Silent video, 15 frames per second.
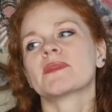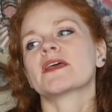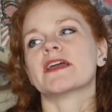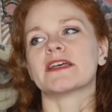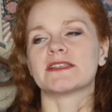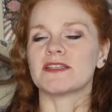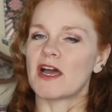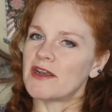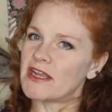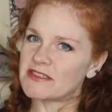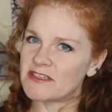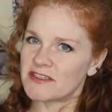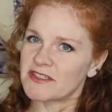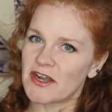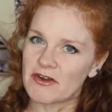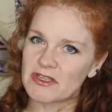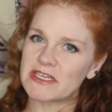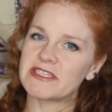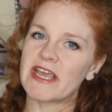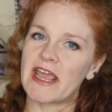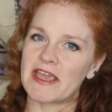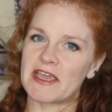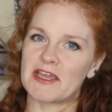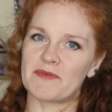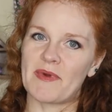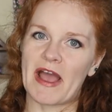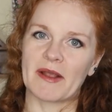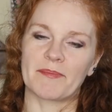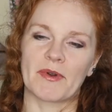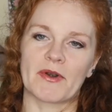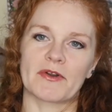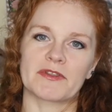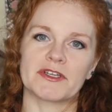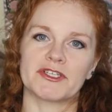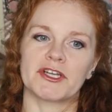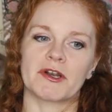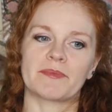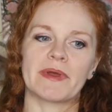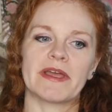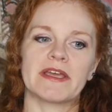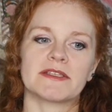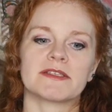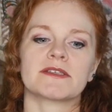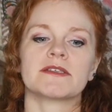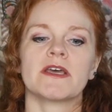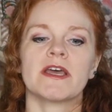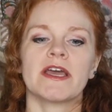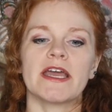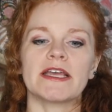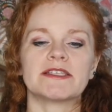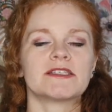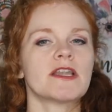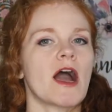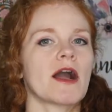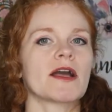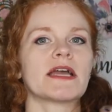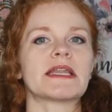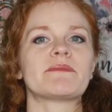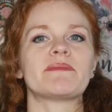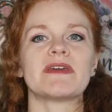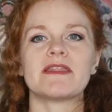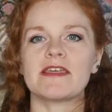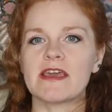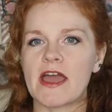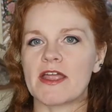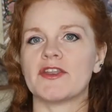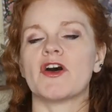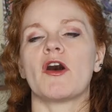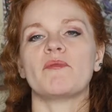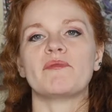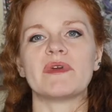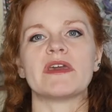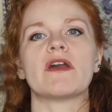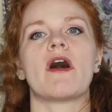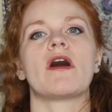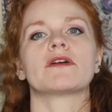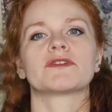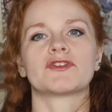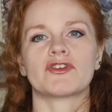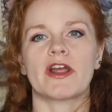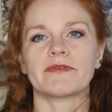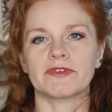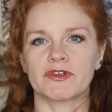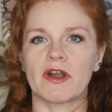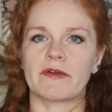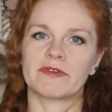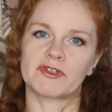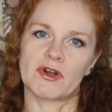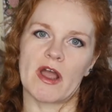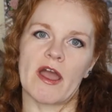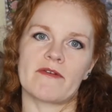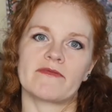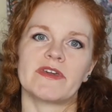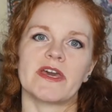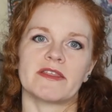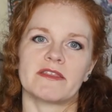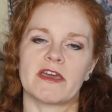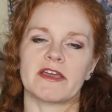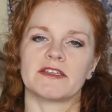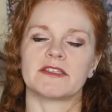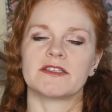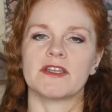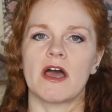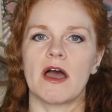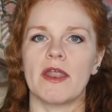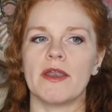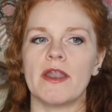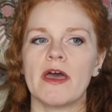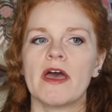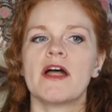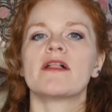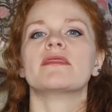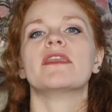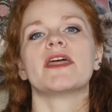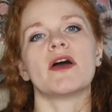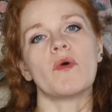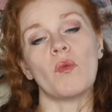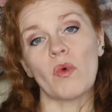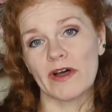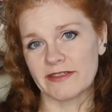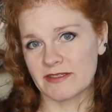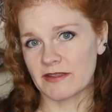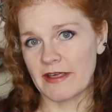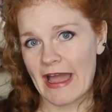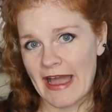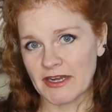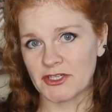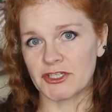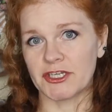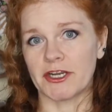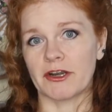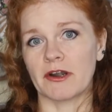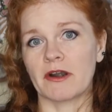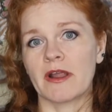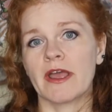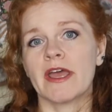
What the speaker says: it's not necessarily taking a back burner this year, but it's not going to be the end-all be-all, strive, get things done that it was last year.